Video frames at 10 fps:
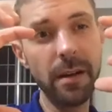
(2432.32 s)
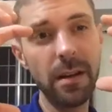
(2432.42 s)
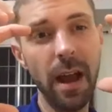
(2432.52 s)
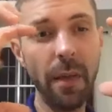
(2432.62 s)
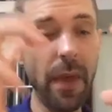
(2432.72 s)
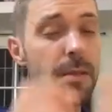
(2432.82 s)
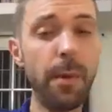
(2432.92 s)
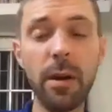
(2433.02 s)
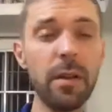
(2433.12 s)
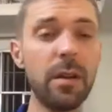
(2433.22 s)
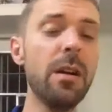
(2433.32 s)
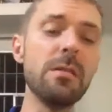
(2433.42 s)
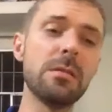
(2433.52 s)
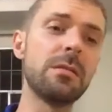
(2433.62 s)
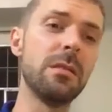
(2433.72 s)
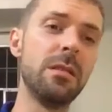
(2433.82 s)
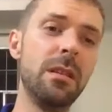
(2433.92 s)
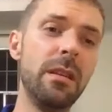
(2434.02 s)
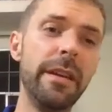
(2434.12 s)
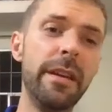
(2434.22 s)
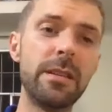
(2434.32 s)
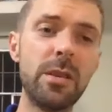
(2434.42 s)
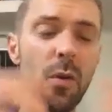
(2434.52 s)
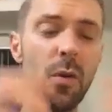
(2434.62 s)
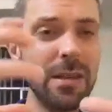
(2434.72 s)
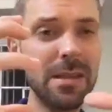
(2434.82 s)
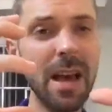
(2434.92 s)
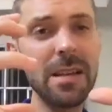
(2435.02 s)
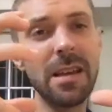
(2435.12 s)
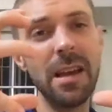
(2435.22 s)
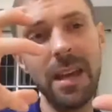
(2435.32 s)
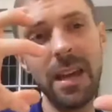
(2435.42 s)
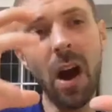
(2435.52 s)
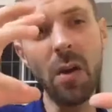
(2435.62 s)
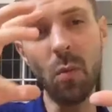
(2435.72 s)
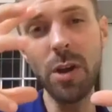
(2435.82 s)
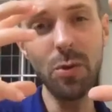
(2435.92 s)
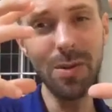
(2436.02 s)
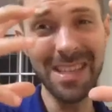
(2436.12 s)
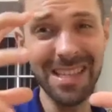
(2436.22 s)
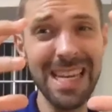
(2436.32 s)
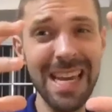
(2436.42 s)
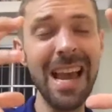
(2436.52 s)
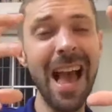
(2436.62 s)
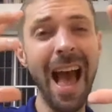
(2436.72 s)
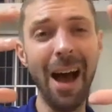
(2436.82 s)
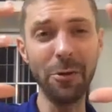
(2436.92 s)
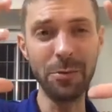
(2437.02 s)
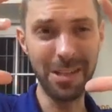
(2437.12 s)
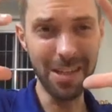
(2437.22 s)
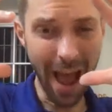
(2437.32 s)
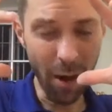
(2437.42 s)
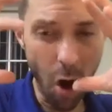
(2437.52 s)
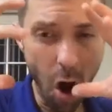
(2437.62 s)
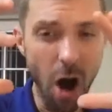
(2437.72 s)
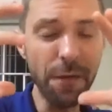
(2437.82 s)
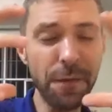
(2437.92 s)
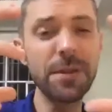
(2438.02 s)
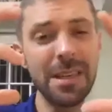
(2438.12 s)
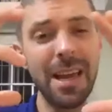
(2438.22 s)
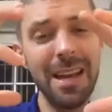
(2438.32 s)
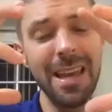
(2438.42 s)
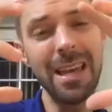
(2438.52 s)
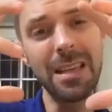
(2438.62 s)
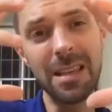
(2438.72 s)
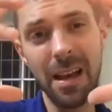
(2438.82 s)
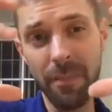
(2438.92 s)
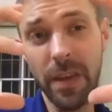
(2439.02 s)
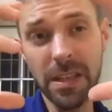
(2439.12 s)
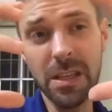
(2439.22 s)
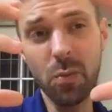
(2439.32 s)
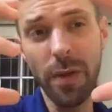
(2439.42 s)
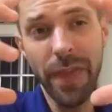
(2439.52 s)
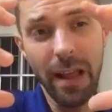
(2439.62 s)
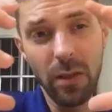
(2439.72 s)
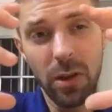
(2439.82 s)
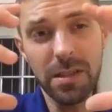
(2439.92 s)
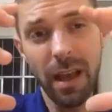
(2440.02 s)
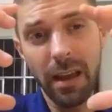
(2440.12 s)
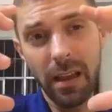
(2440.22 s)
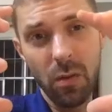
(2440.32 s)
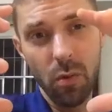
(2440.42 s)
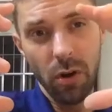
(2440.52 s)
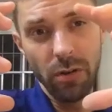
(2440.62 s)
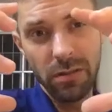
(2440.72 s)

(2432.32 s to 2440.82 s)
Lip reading: And that's part of the curse. So he says, here, I want you to see how awful sin is. This is what that looks like in the world.